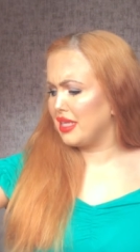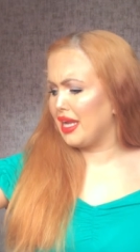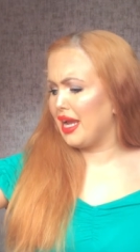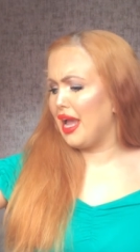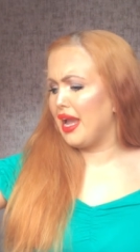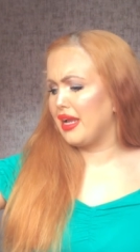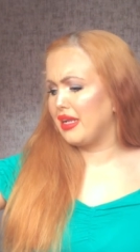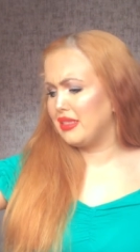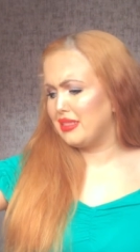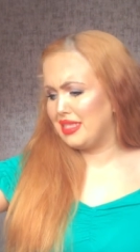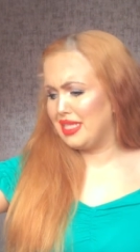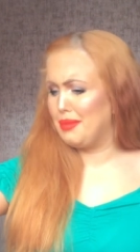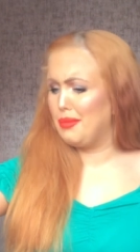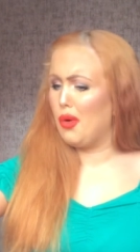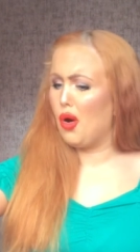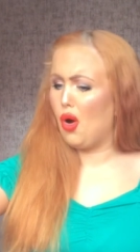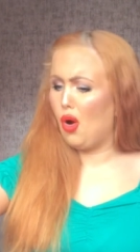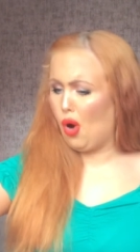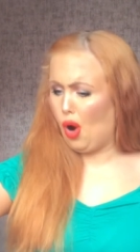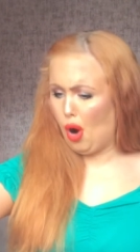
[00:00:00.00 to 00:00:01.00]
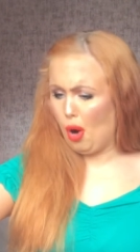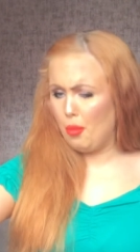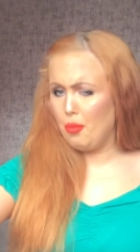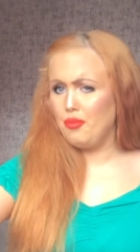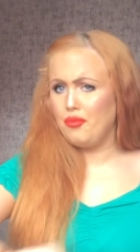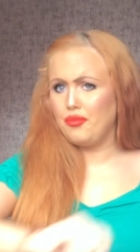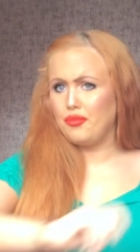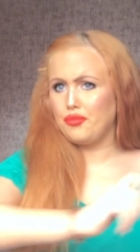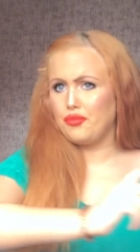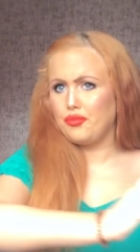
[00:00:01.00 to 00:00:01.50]
Like I can see my
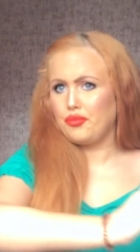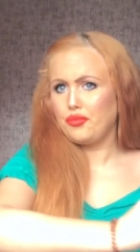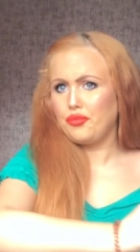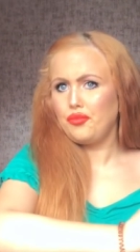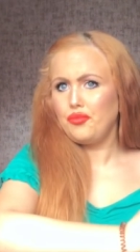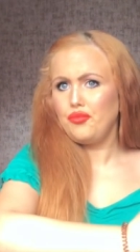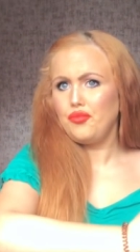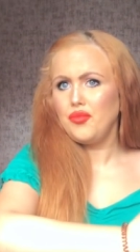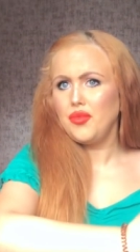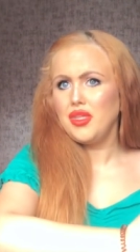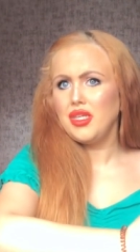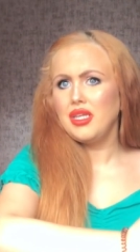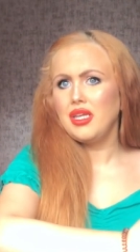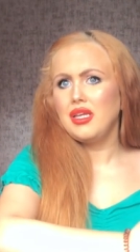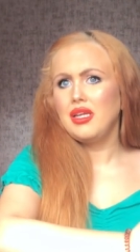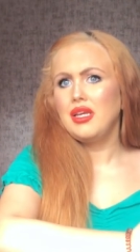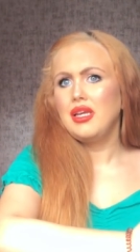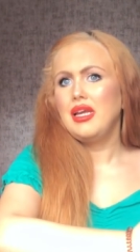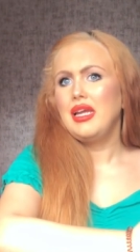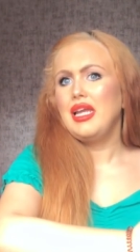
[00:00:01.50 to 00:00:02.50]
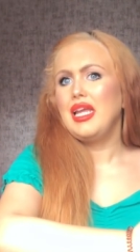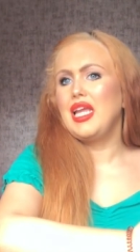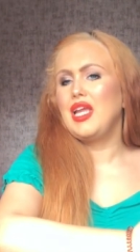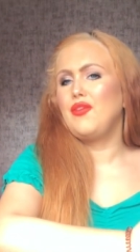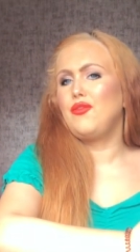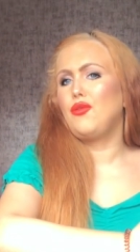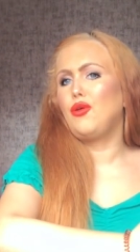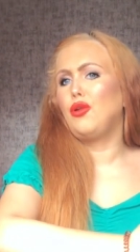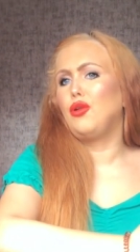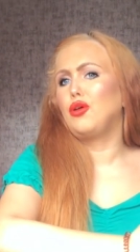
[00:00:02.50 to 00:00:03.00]
arm,
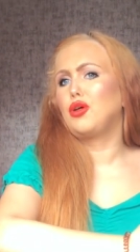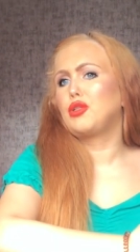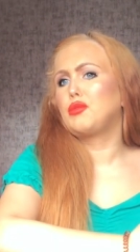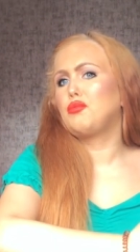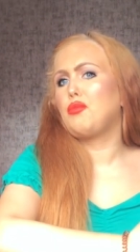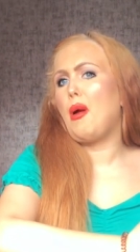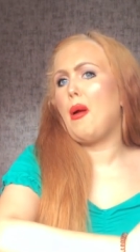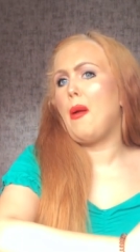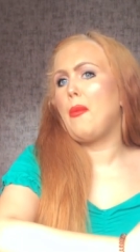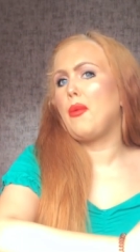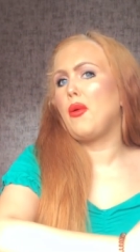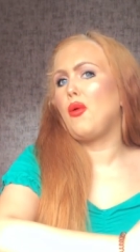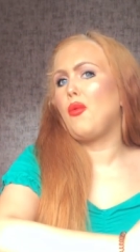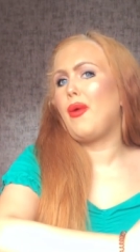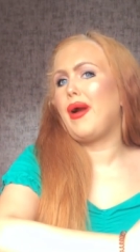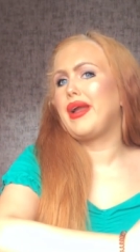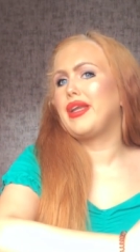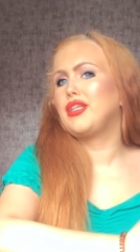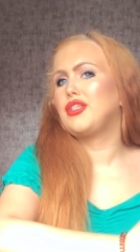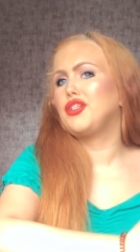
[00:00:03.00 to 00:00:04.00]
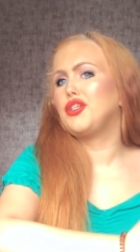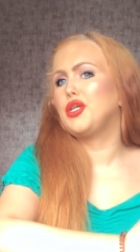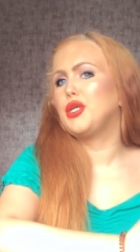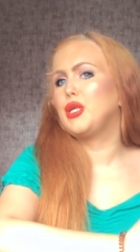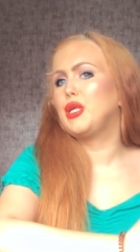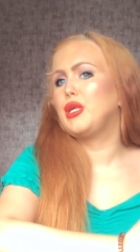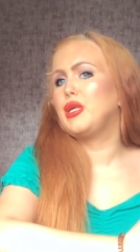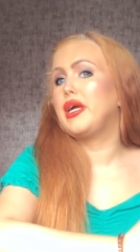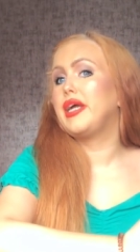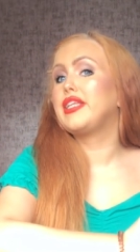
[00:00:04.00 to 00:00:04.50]
even though it looks proper white to
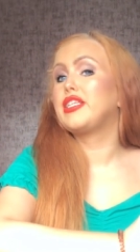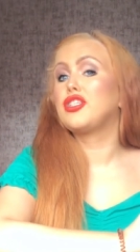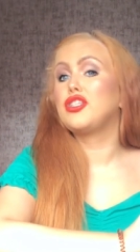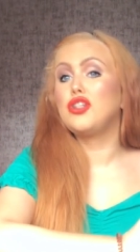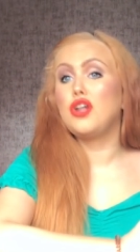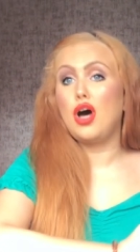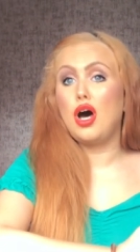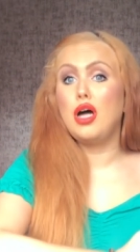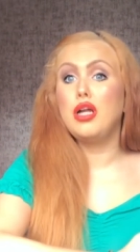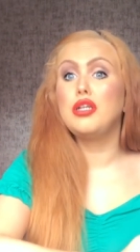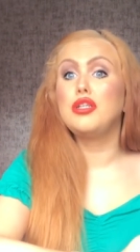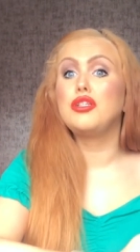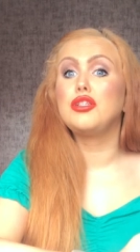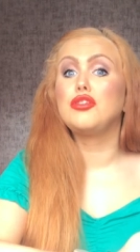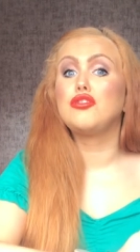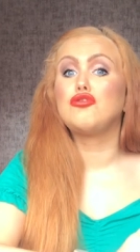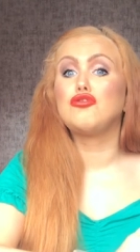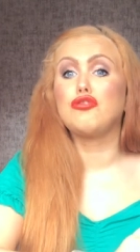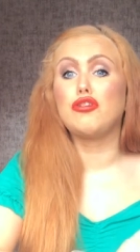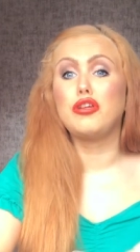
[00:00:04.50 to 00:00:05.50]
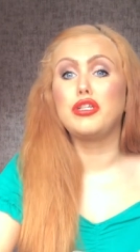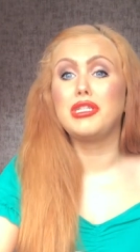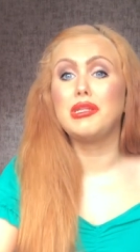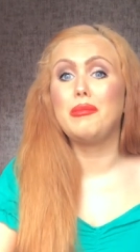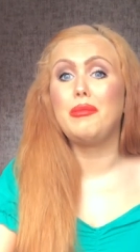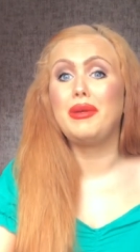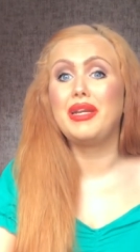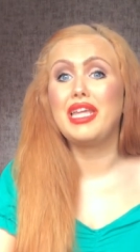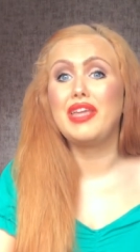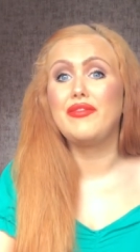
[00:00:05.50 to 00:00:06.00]
you, it's not. Trust
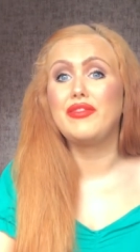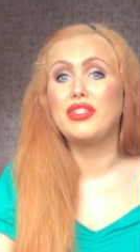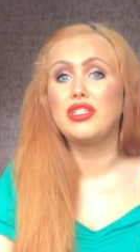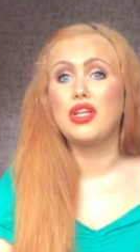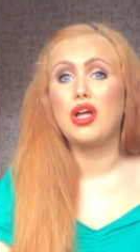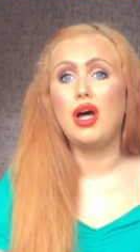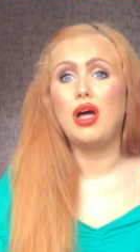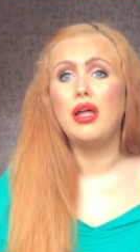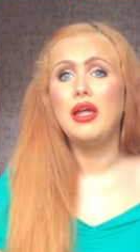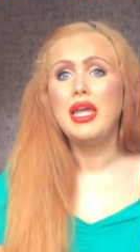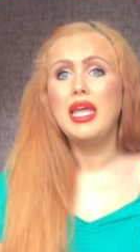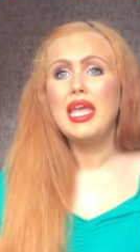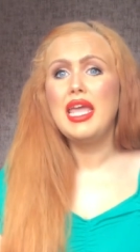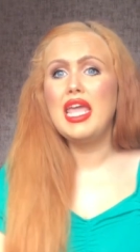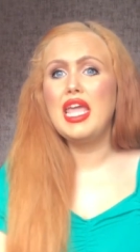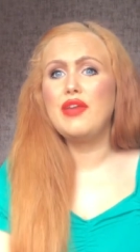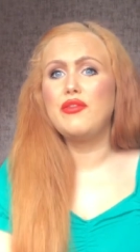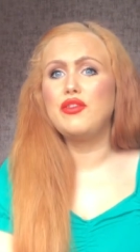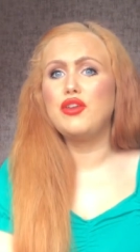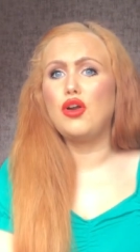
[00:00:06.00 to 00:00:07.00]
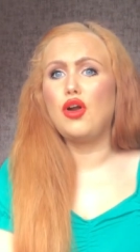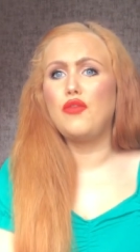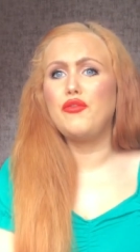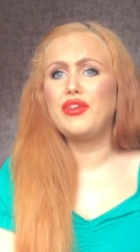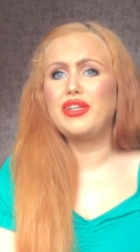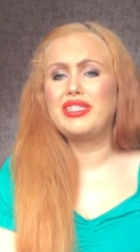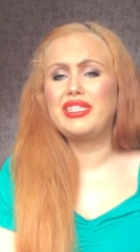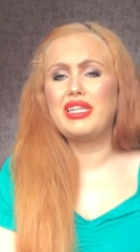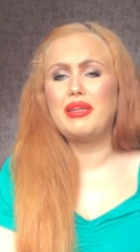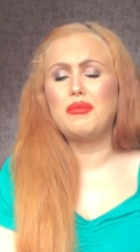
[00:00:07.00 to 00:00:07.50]
and believe it's not. Even though you
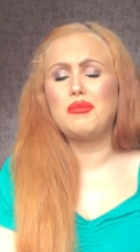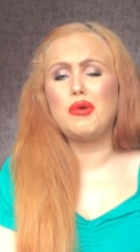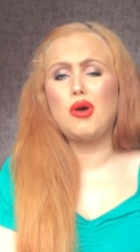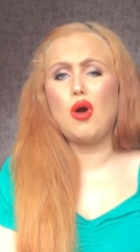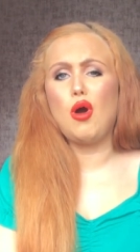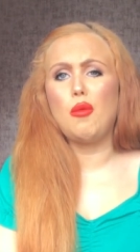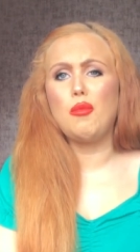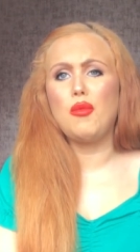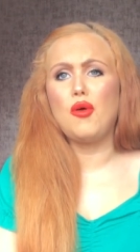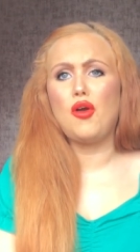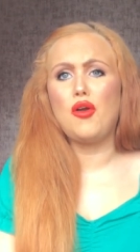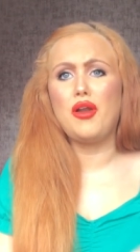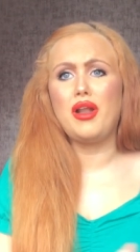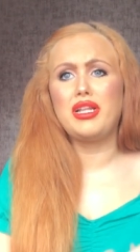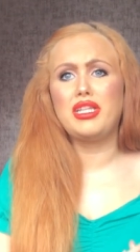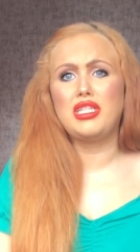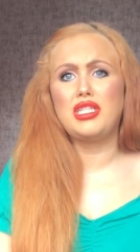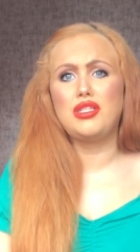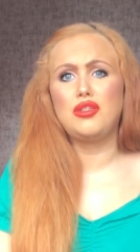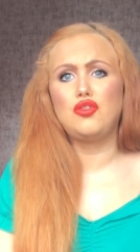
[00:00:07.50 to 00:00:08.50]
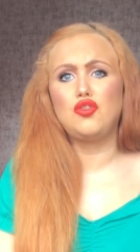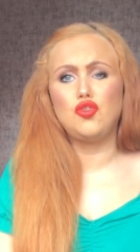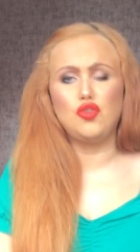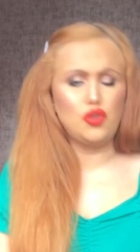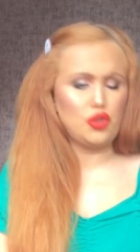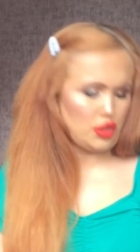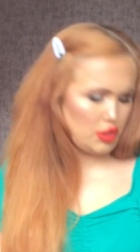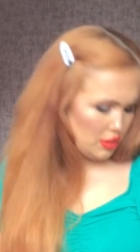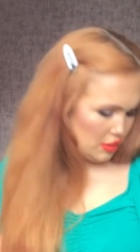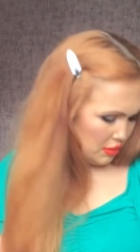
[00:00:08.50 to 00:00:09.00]
can see my arm there, it's the
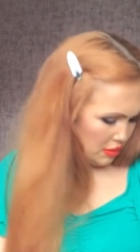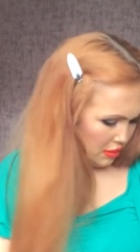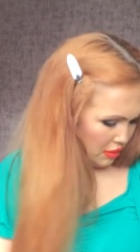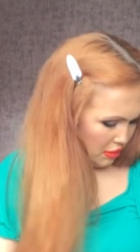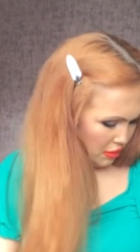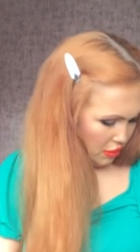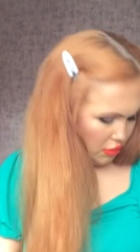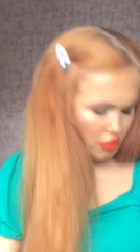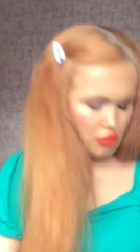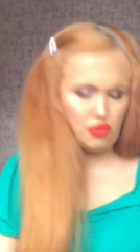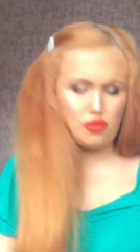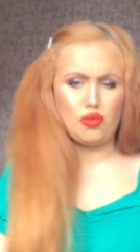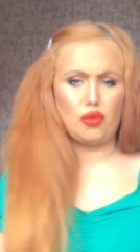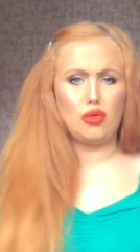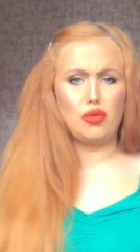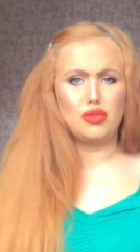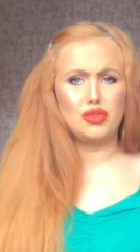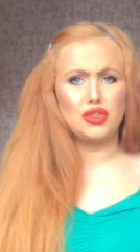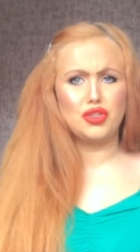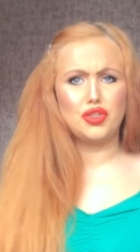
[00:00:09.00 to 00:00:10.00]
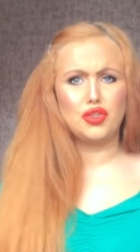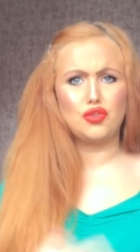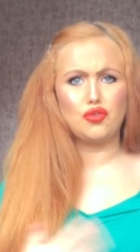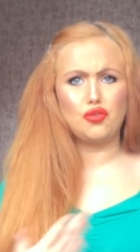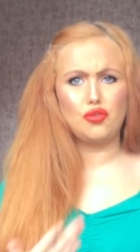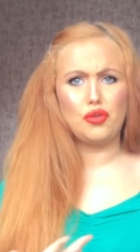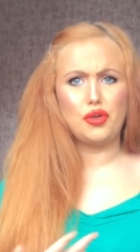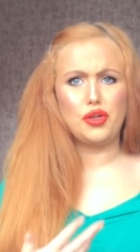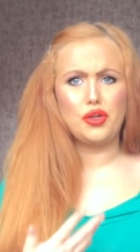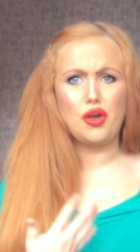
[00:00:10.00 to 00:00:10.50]
true, or closest to
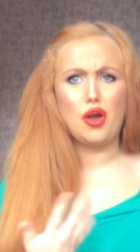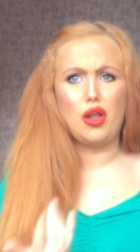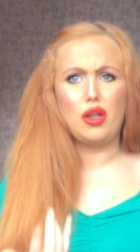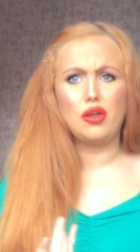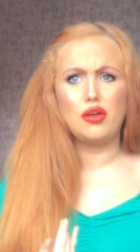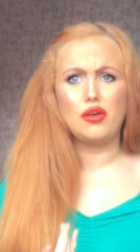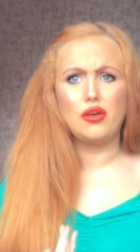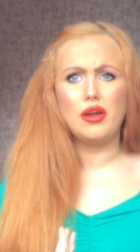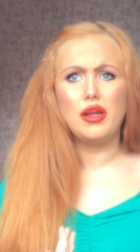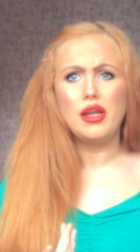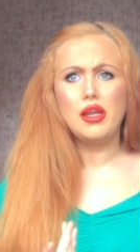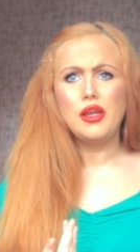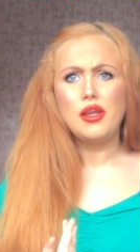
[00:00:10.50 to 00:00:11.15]
true colour